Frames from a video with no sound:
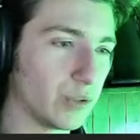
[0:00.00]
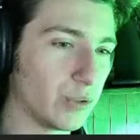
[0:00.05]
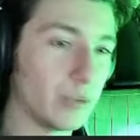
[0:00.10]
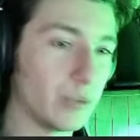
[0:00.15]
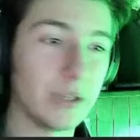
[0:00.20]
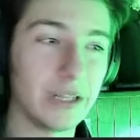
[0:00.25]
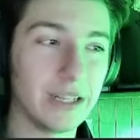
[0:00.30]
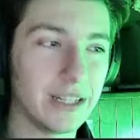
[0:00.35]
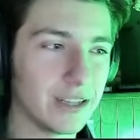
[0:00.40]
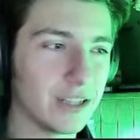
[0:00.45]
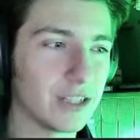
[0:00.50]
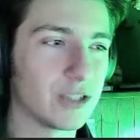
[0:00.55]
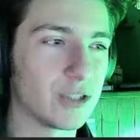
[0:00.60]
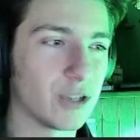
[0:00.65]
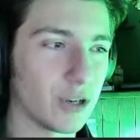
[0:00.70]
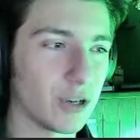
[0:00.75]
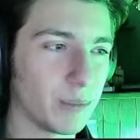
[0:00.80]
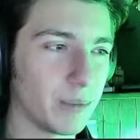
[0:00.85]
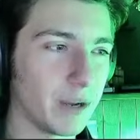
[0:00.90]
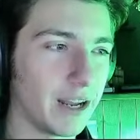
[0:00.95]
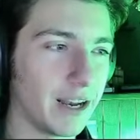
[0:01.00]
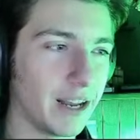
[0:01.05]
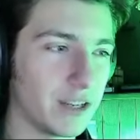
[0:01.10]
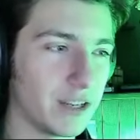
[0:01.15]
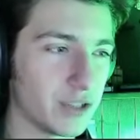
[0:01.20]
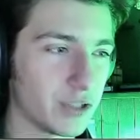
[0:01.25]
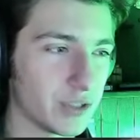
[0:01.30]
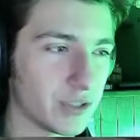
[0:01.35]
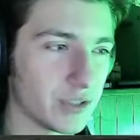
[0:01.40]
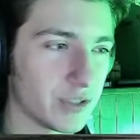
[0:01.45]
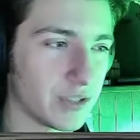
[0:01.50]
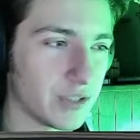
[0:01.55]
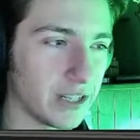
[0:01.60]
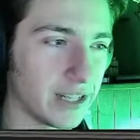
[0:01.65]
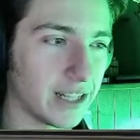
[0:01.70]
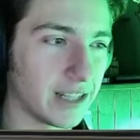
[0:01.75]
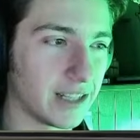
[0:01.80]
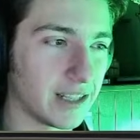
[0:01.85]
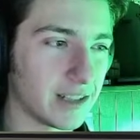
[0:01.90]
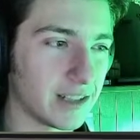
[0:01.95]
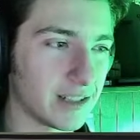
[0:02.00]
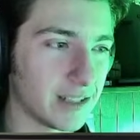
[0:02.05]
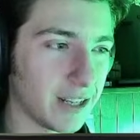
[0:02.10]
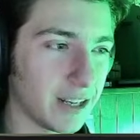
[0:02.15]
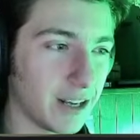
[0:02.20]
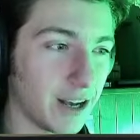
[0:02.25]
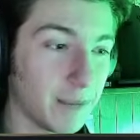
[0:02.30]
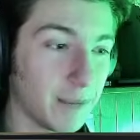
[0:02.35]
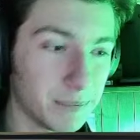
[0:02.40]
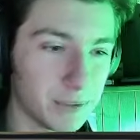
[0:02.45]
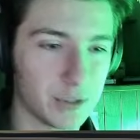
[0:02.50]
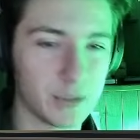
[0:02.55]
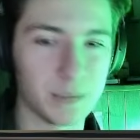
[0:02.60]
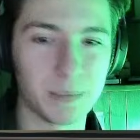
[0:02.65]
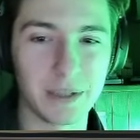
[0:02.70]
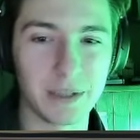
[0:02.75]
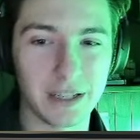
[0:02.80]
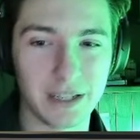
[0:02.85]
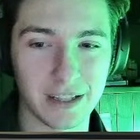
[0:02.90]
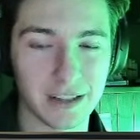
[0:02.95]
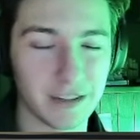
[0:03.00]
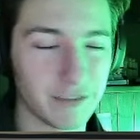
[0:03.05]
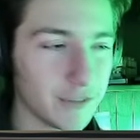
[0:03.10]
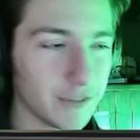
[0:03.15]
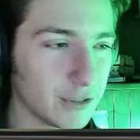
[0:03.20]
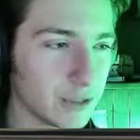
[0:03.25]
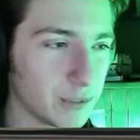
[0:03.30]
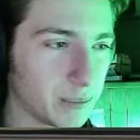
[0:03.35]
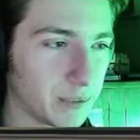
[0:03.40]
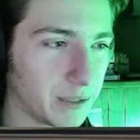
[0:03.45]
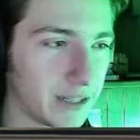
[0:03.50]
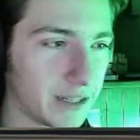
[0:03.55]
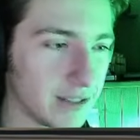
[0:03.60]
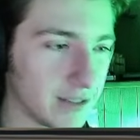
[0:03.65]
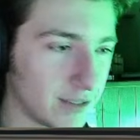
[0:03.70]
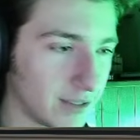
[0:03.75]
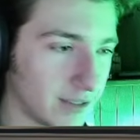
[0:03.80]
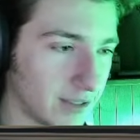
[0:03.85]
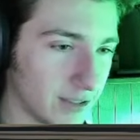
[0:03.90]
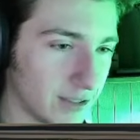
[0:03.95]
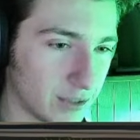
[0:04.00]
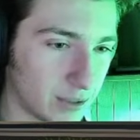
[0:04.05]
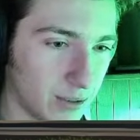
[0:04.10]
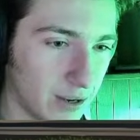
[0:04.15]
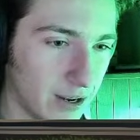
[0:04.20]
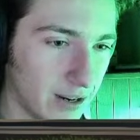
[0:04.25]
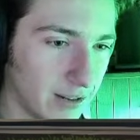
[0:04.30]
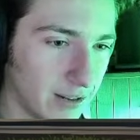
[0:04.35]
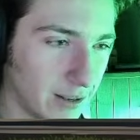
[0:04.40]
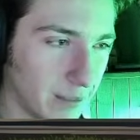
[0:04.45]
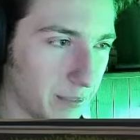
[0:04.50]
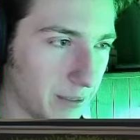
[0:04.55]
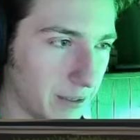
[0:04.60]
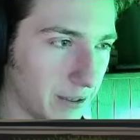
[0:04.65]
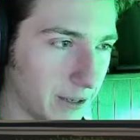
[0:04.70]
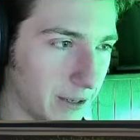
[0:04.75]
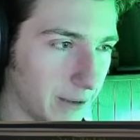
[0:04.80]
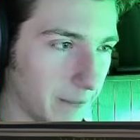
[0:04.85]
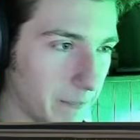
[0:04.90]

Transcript: need the turbine engines to get this thing up to speed in the first place. So let's throttle up here.